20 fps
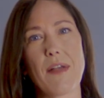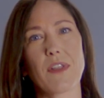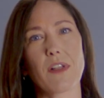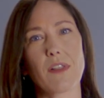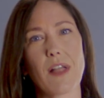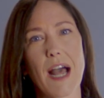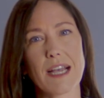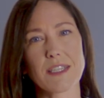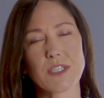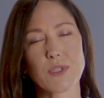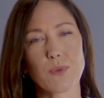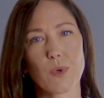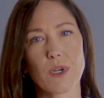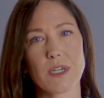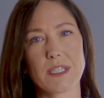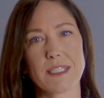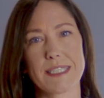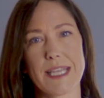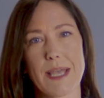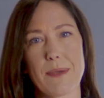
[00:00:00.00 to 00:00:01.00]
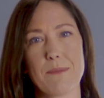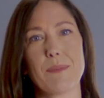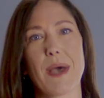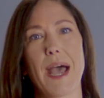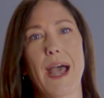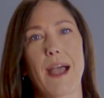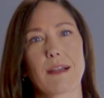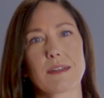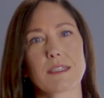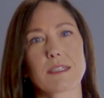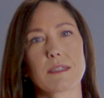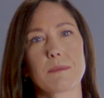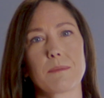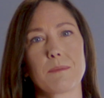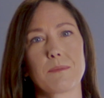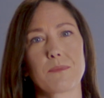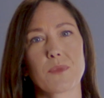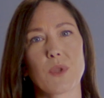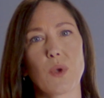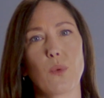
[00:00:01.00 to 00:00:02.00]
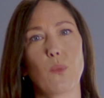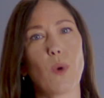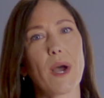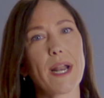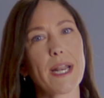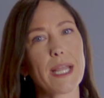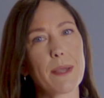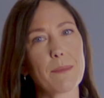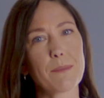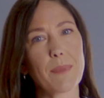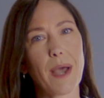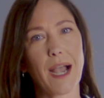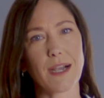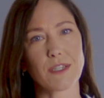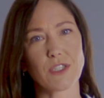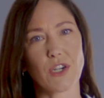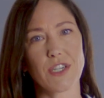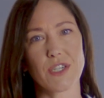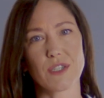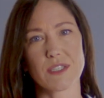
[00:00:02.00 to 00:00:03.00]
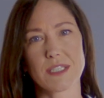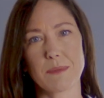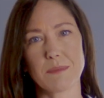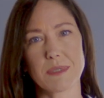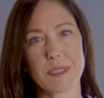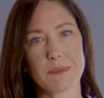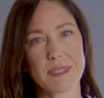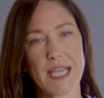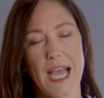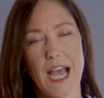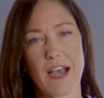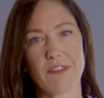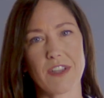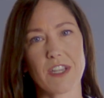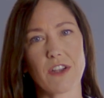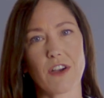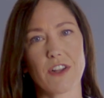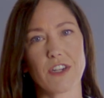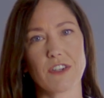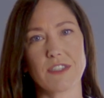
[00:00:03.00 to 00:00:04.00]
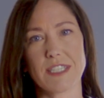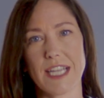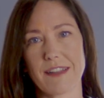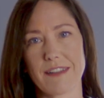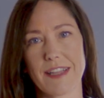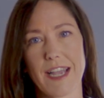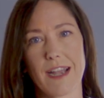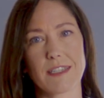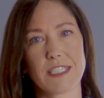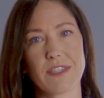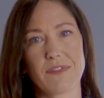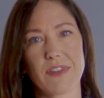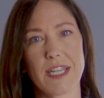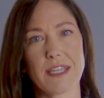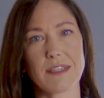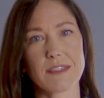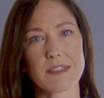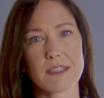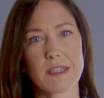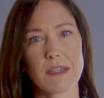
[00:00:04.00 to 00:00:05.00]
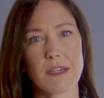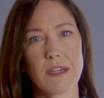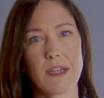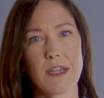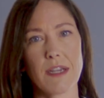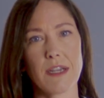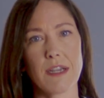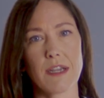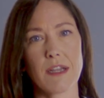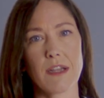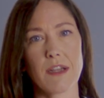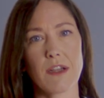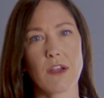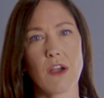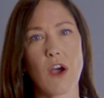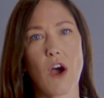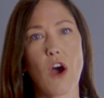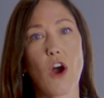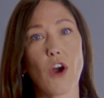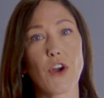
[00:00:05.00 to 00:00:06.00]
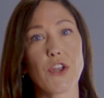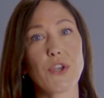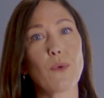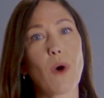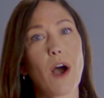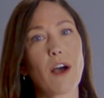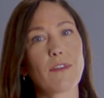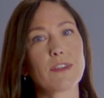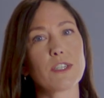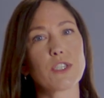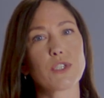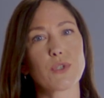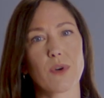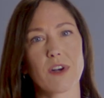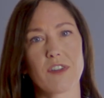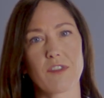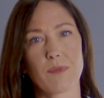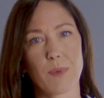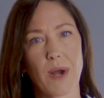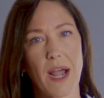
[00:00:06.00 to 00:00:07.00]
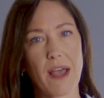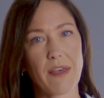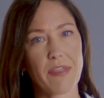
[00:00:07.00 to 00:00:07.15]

And the last word is impact. What impact are your symptoms having on your daily activities? Are you often short of